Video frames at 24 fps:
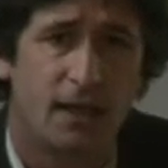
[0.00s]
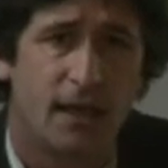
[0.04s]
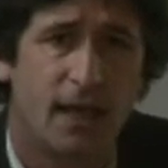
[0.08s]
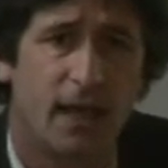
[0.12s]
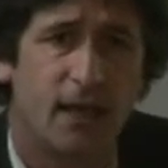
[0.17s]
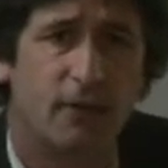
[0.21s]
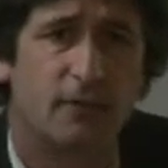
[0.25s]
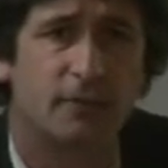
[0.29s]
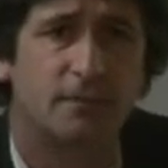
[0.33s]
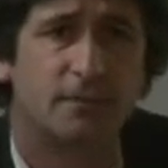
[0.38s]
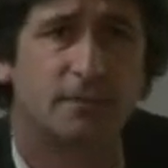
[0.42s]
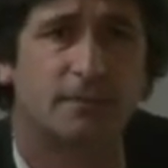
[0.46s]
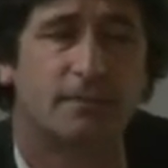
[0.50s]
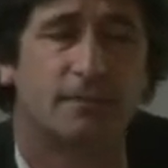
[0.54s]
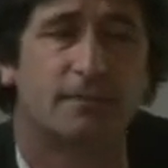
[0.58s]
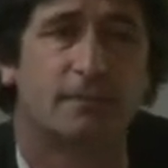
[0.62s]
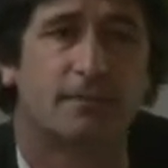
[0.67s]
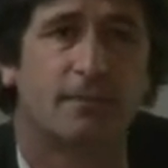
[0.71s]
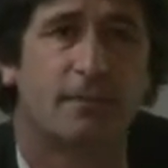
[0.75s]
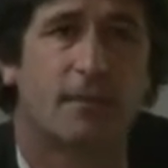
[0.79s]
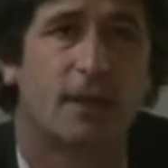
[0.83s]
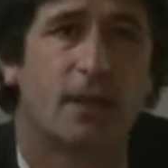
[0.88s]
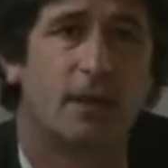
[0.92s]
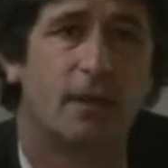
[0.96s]
Now,
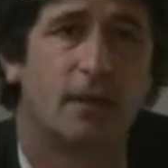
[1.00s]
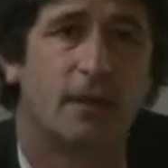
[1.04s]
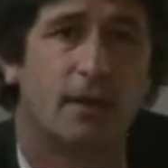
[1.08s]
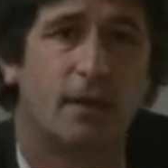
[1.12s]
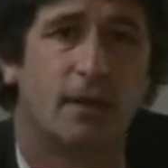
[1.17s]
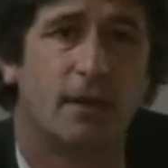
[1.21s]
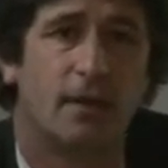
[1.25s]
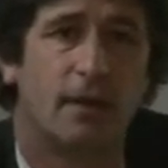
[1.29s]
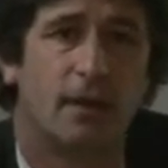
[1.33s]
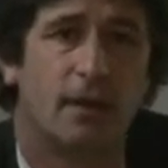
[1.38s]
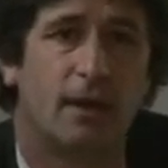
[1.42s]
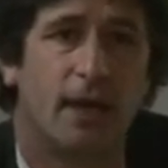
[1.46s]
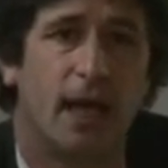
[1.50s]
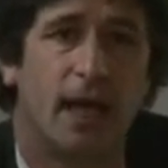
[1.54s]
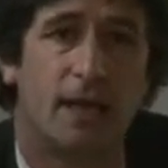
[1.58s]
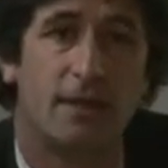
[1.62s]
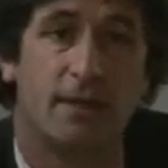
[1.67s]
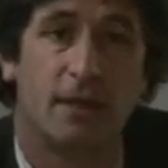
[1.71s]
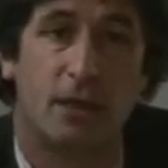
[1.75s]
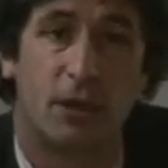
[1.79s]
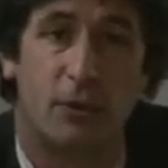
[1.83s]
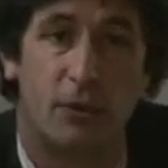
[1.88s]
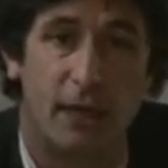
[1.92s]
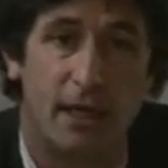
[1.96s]

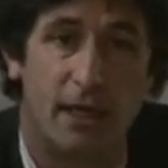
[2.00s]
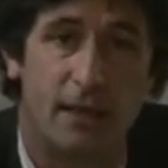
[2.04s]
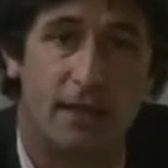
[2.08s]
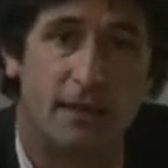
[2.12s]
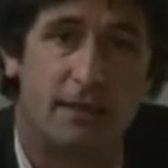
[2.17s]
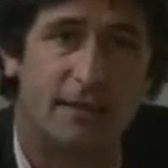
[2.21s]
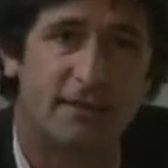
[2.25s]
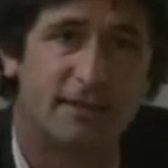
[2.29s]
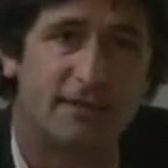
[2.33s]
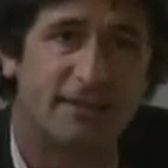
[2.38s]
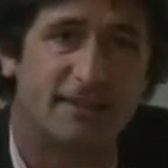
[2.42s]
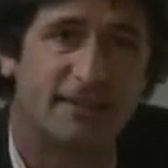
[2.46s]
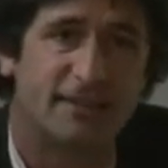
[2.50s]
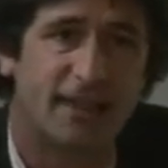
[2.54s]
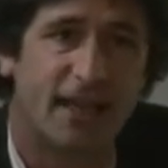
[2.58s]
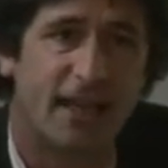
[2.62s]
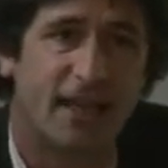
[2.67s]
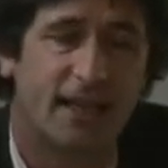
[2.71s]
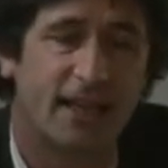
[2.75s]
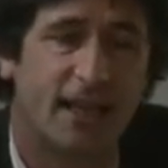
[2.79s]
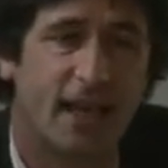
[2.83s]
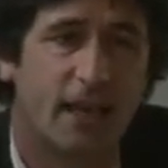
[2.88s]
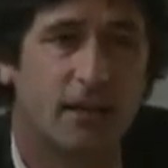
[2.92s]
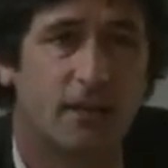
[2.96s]
as a Green,
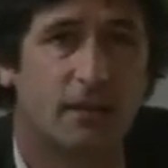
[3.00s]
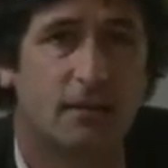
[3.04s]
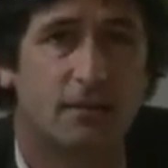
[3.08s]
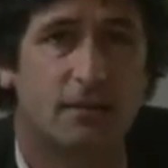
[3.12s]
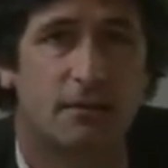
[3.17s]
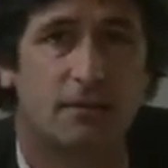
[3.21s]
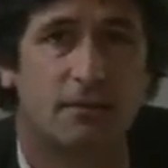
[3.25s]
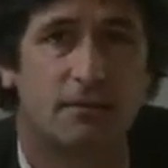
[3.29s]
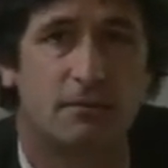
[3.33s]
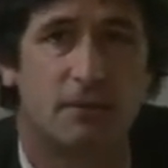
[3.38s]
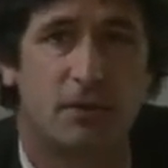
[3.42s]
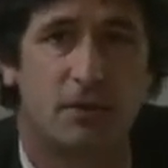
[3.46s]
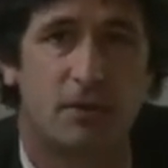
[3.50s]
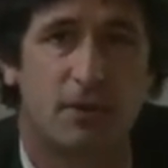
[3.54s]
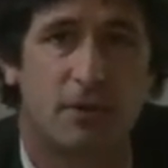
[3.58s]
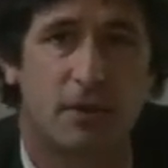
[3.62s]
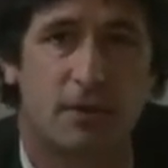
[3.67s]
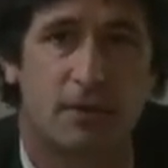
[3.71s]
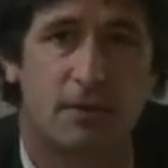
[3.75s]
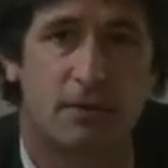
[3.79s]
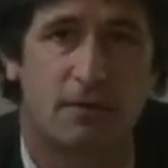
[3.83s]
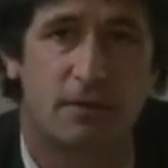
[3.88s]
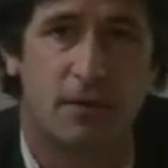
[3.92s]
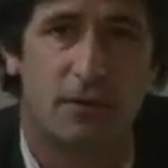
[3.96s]
I cannot
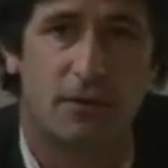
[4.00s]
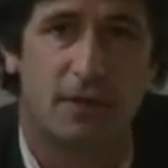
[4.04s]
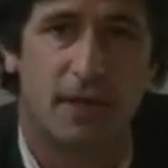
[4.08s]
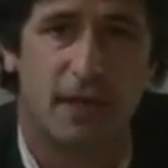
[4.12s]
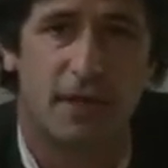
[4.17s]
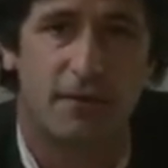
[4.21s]
discuss food